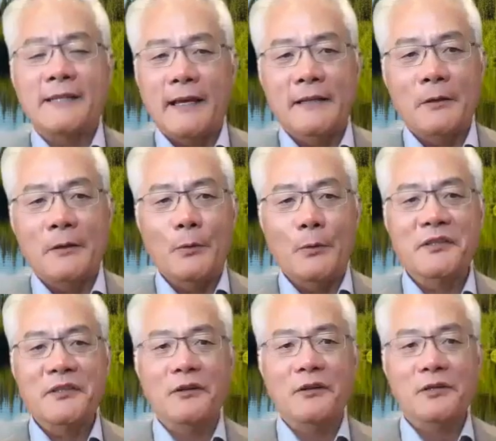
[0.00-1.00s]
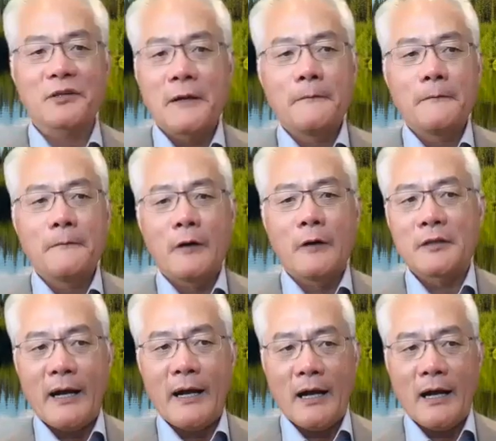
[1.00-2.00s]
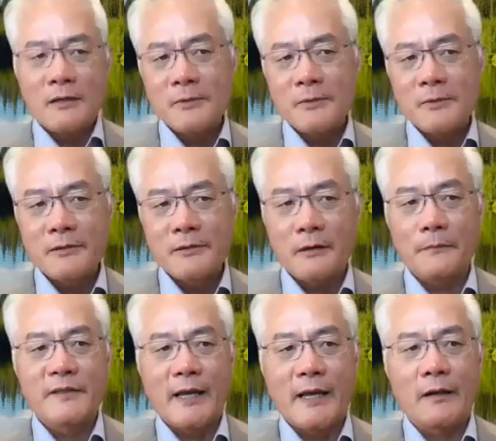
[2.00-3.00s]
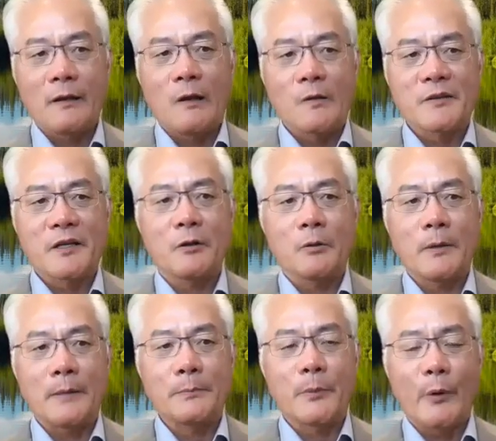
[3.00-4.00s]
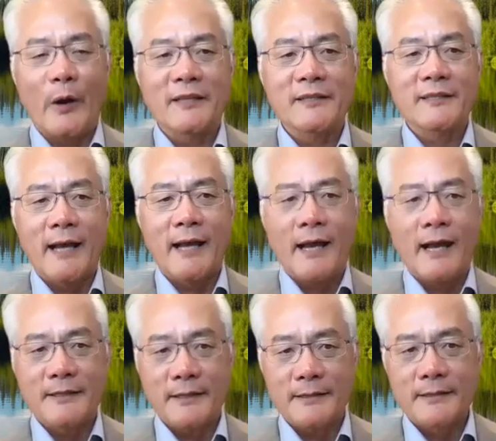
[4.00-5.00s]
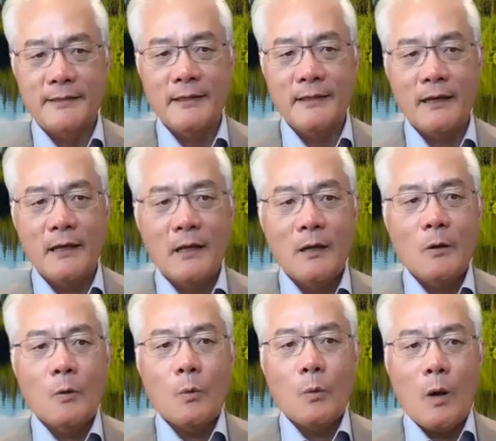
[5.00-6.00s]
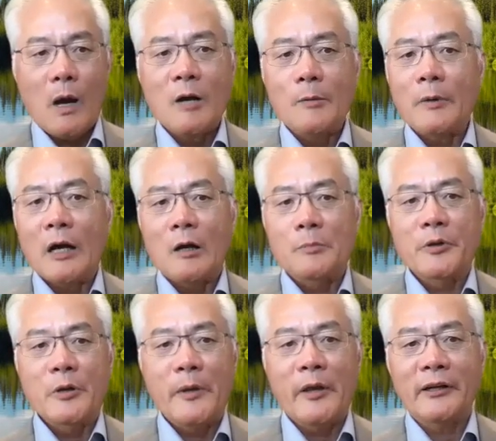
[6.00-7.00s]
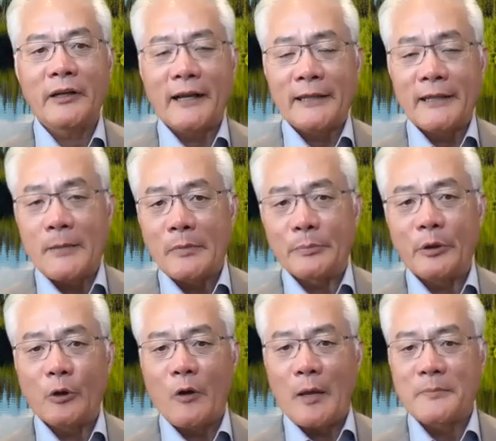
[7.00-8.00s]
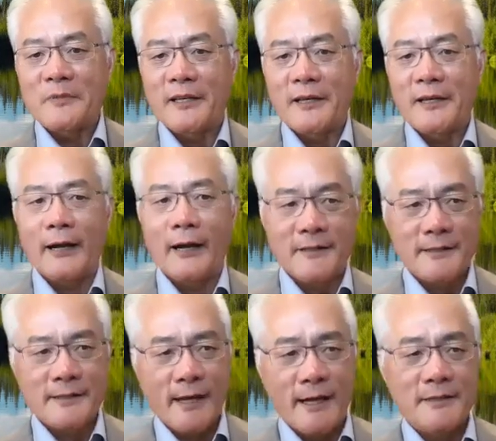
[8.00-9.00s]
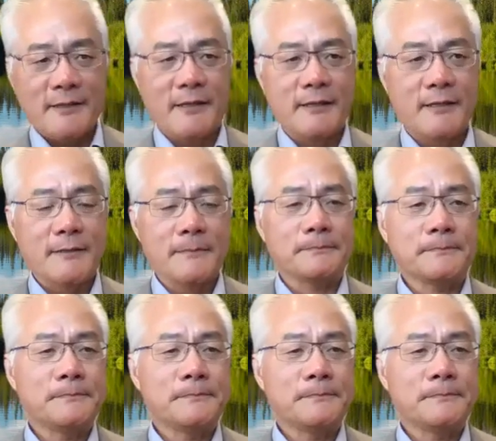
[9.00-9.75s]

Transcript: research from the Department of Psychological and Brain Sciences, one of our premier academic programs in arts and sciences.